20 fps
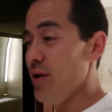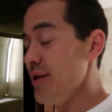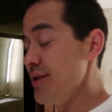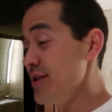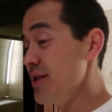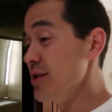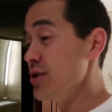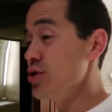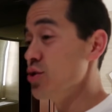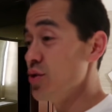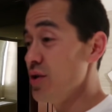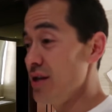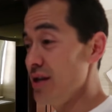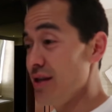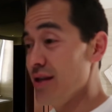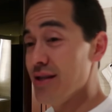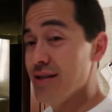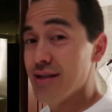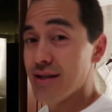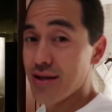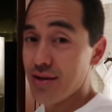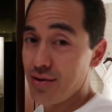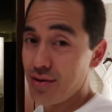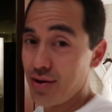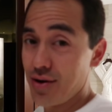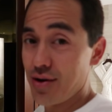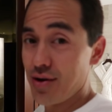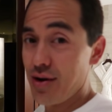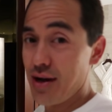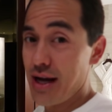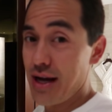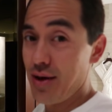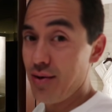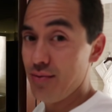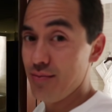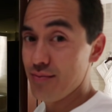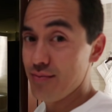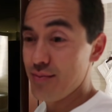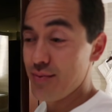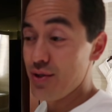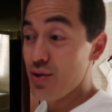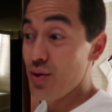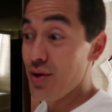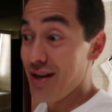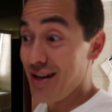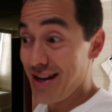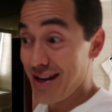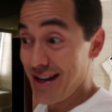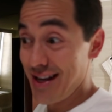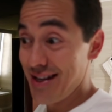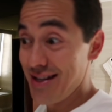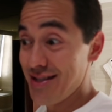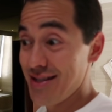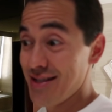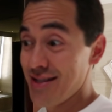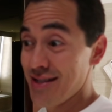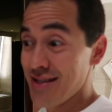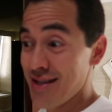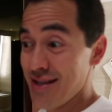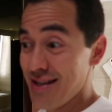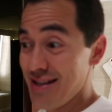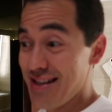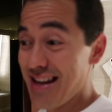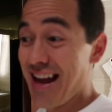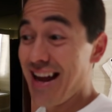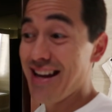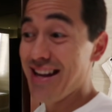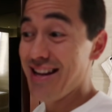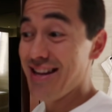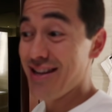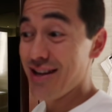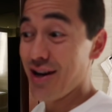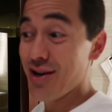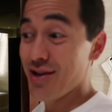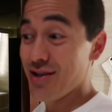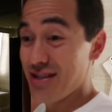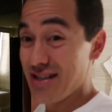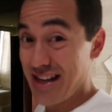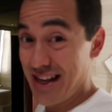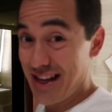I wanted to treat this little girl out to a nice daddy-daughter